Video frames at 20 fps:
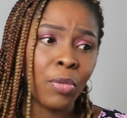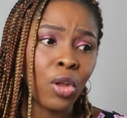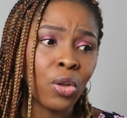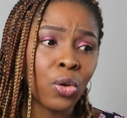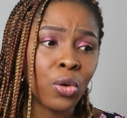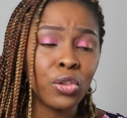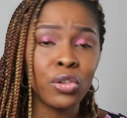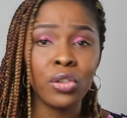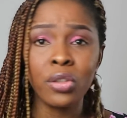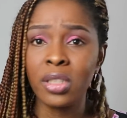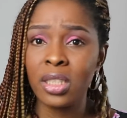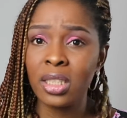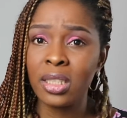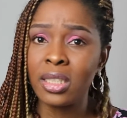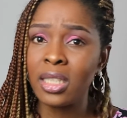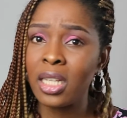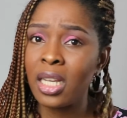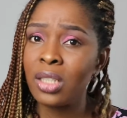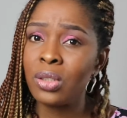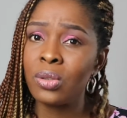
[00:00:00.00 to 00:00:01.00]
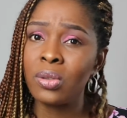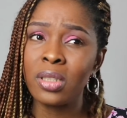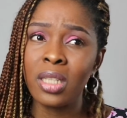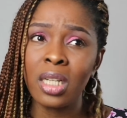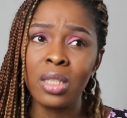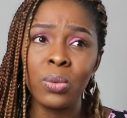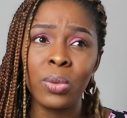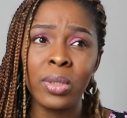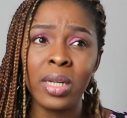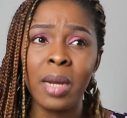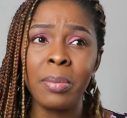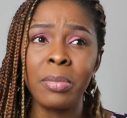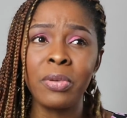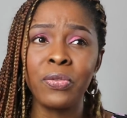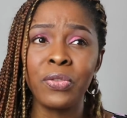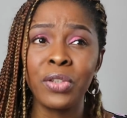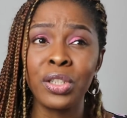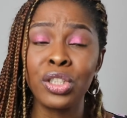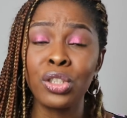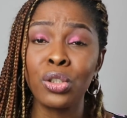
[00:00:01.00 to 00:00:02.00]
not going to sit here to tell you whether I'm a
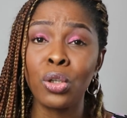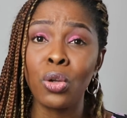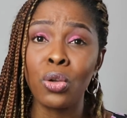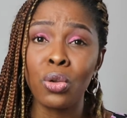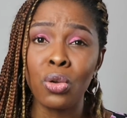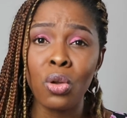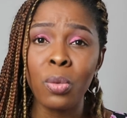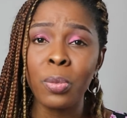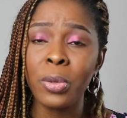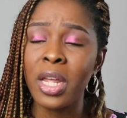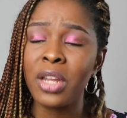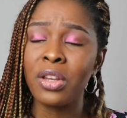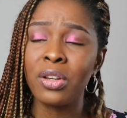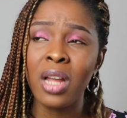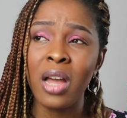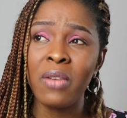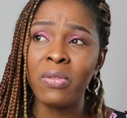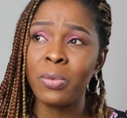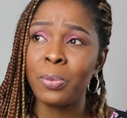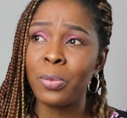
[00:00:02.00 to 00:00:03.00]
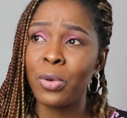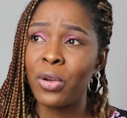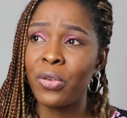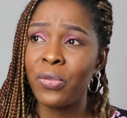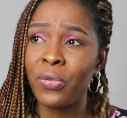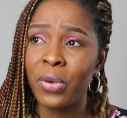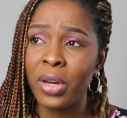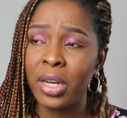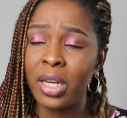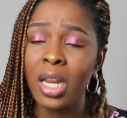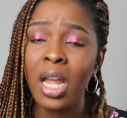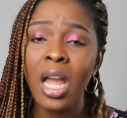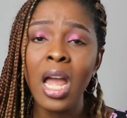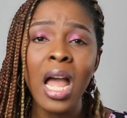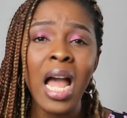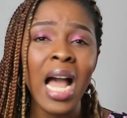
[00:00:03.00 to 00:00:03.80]
virgin or not, but I don't have a boyfriend,